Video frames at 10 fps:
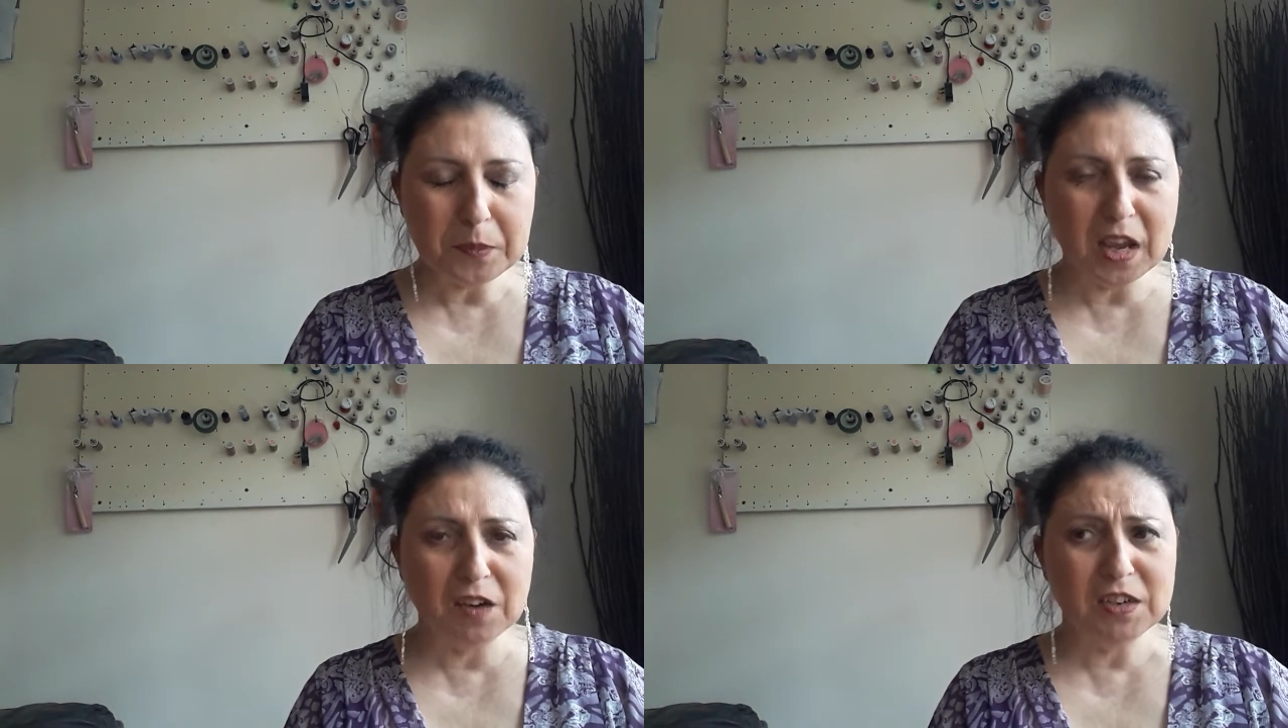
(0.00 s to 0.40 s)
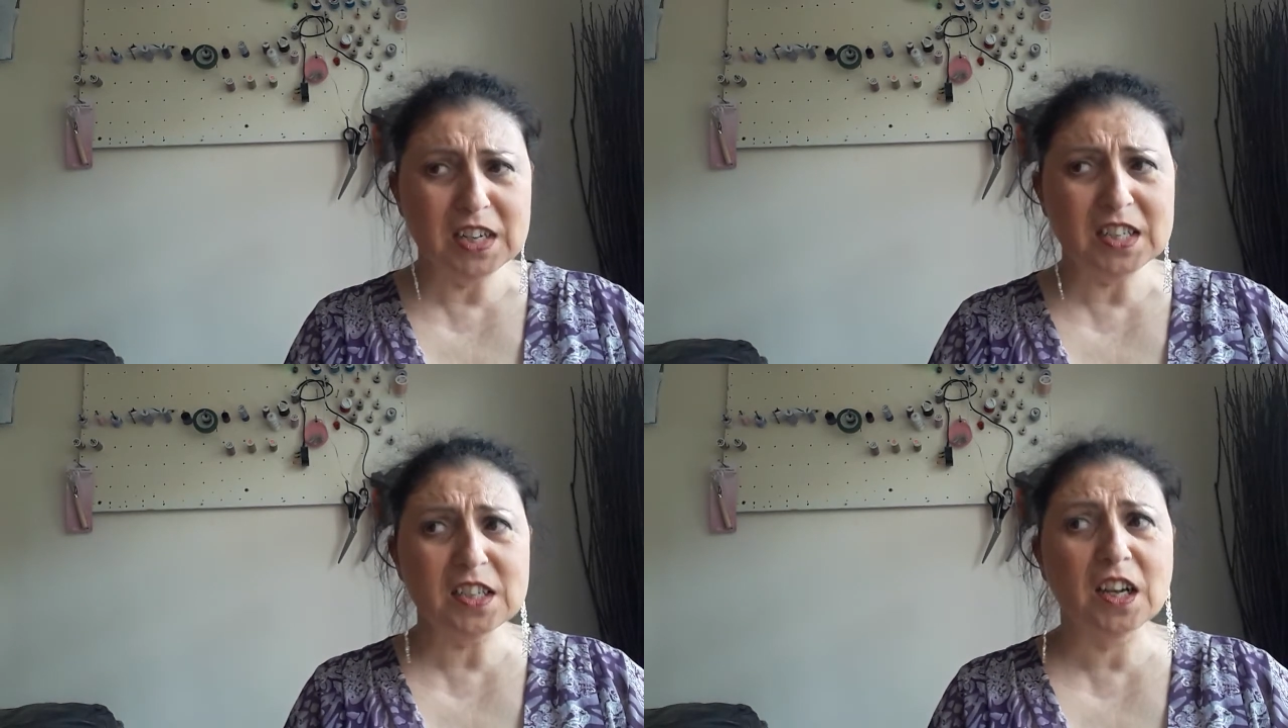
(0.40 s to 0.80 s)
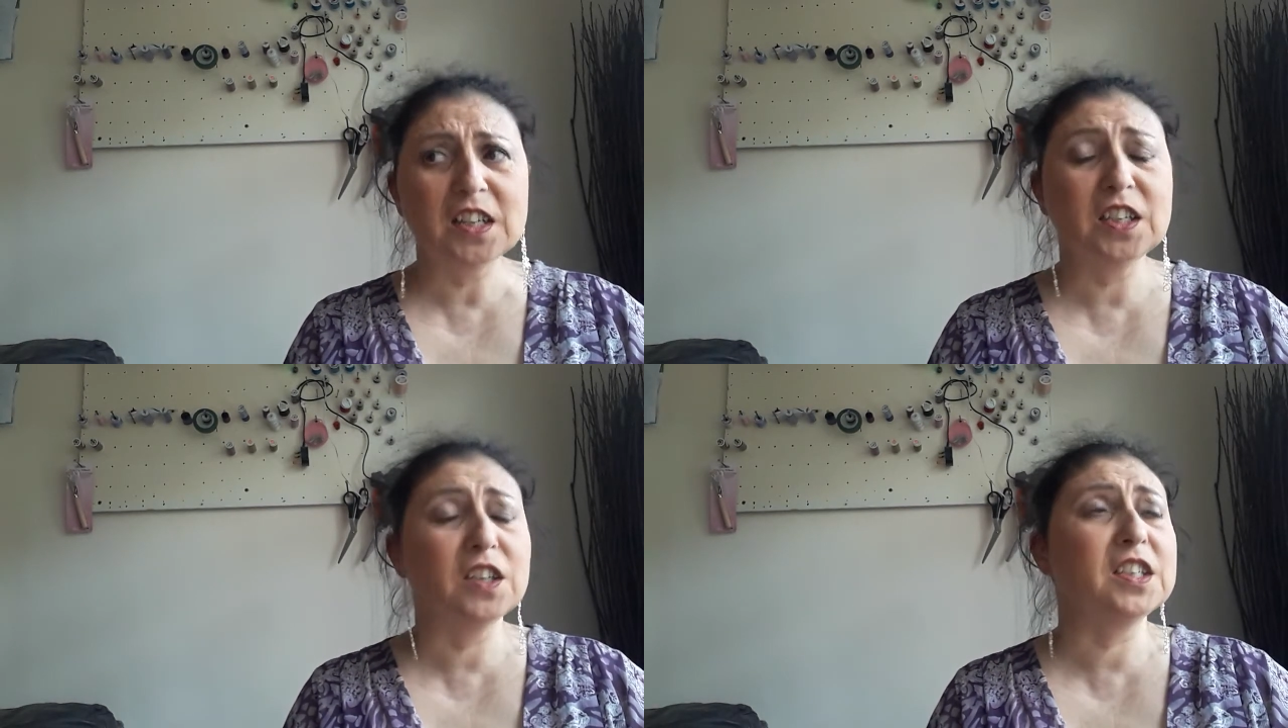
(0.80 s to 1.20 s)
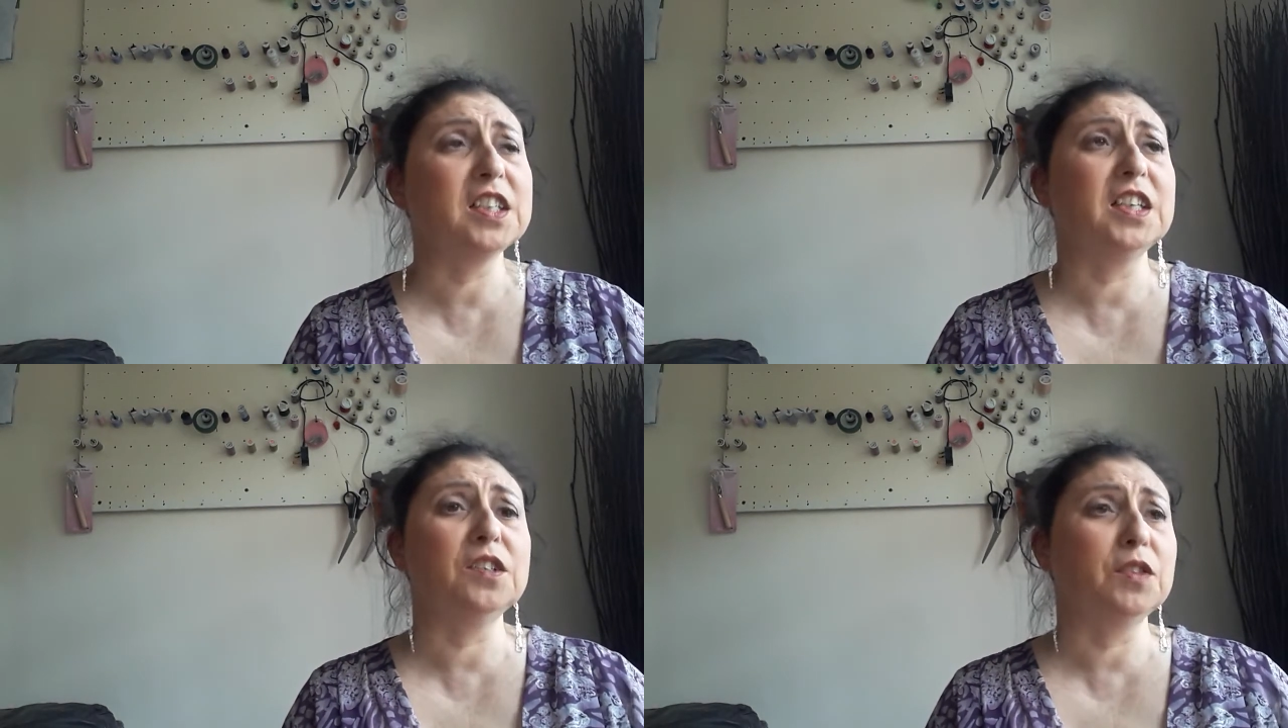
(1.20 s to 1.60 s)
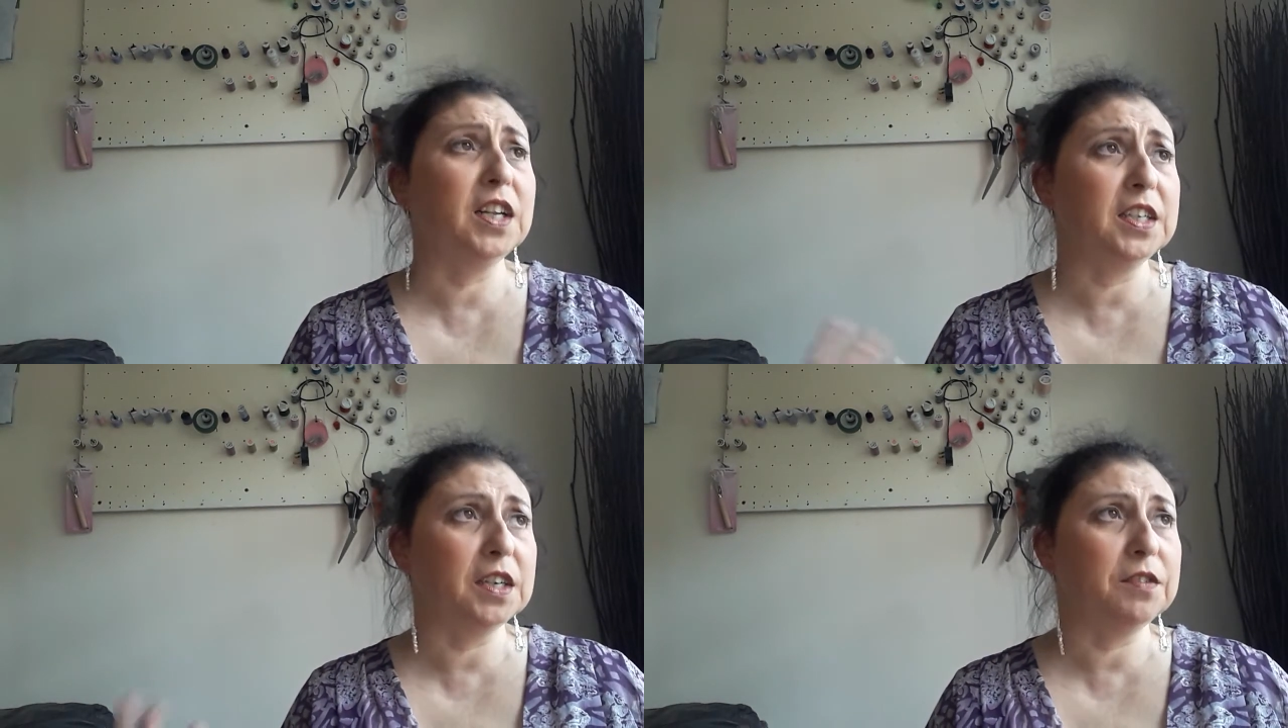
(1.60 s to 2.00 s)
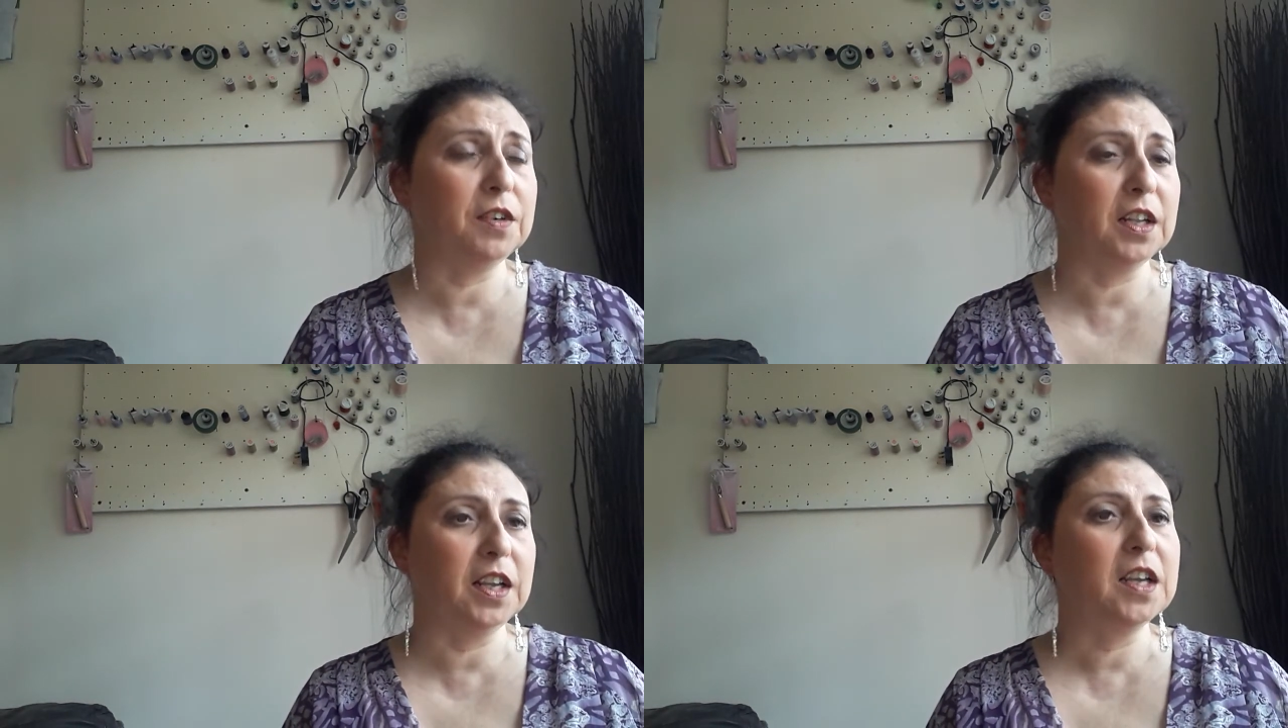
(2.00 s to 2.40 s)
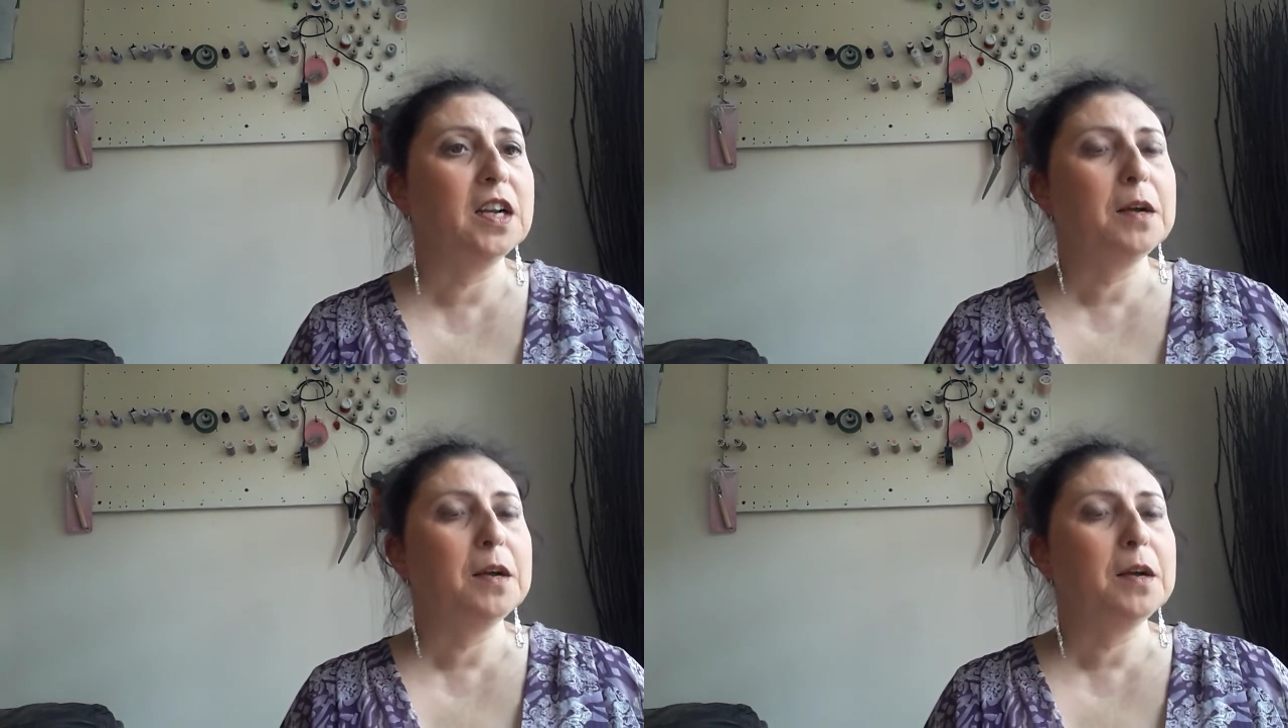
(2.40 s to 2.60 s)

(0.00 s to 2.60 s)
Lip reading: I really started to look at things really differently.